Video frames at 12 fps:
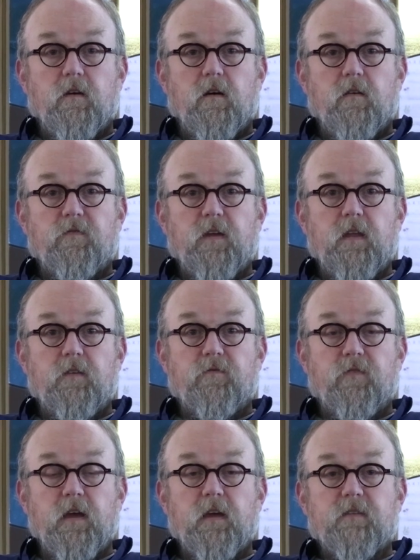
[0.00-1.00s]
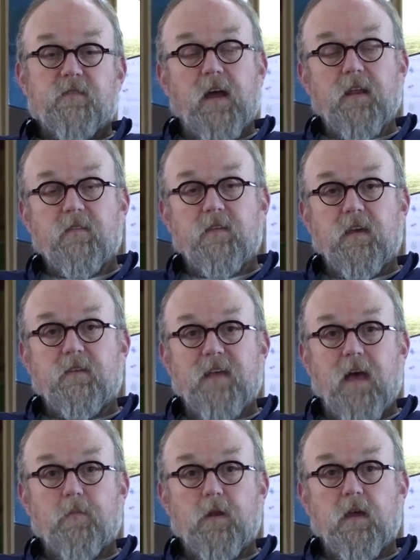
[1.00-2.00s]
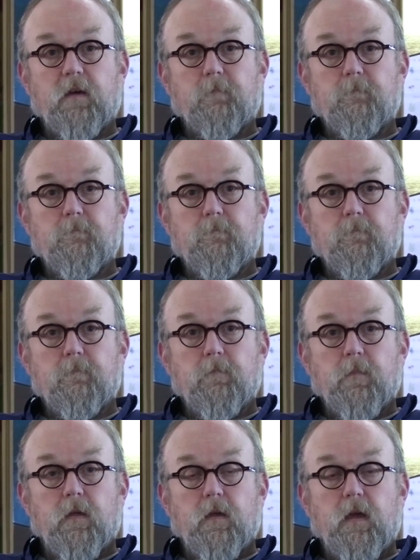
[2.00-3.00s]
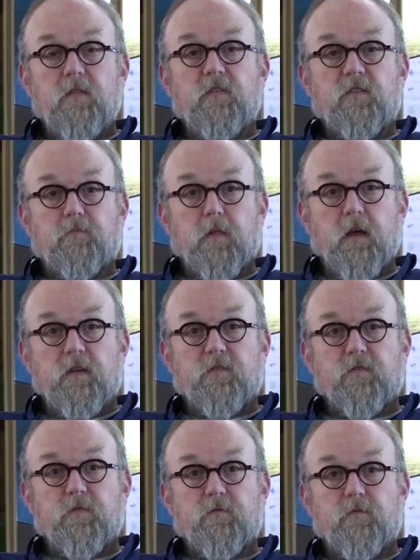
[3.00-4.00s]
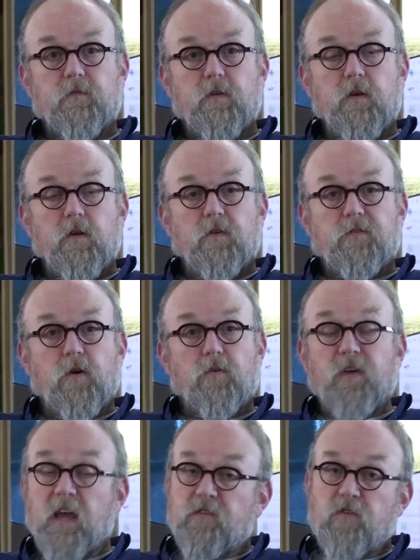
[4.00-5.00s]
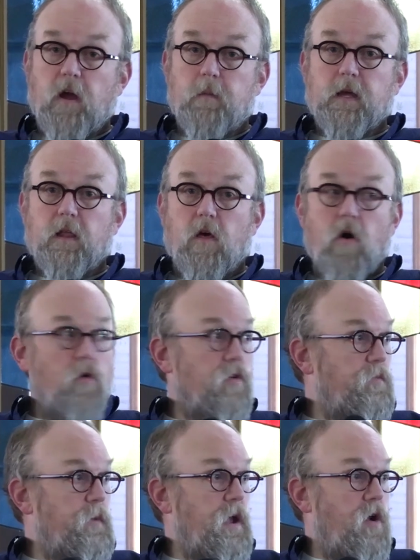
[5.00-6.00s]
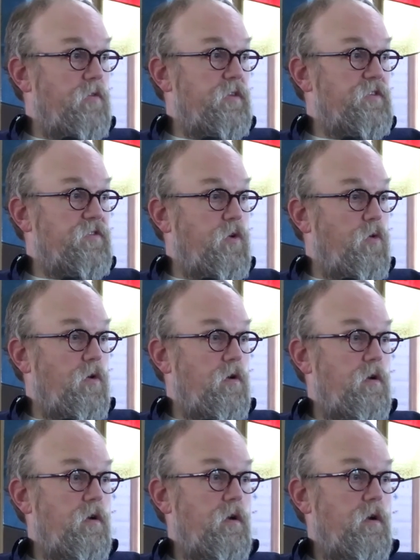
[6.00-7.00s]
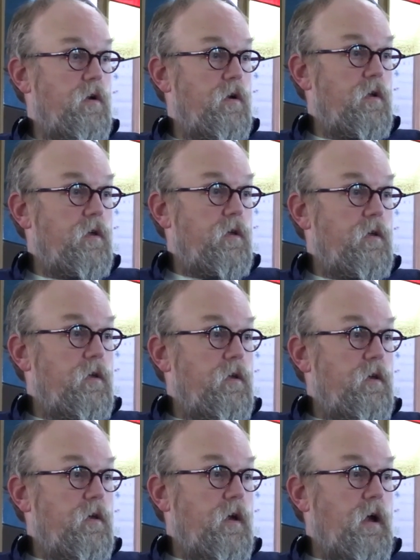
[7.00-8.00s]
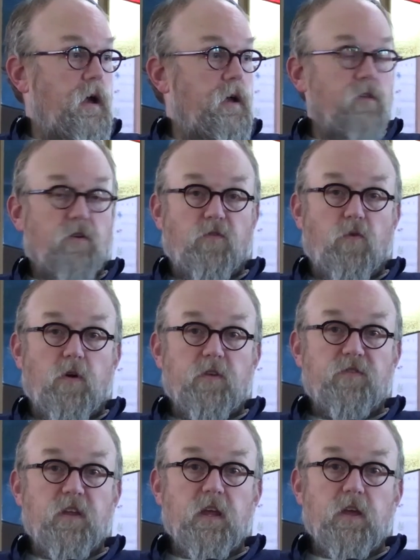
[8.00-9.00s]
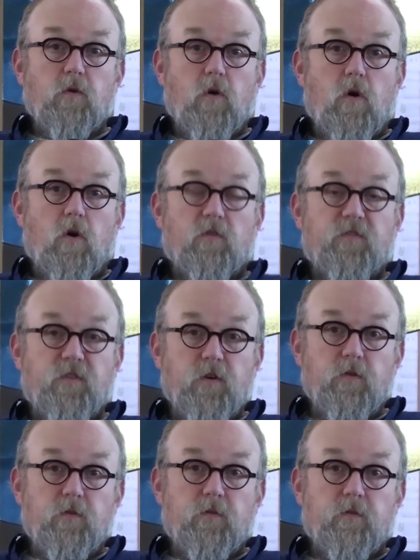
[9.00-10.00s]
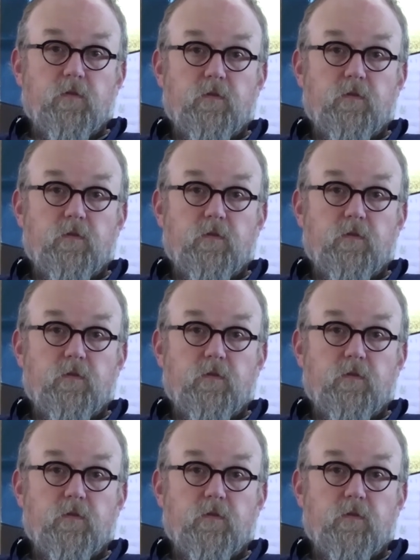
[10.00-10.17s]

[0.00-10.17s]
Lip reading: of exciting things happening in this place. So thanks for coming along with me on this tour. I look forward to seeing you all soon.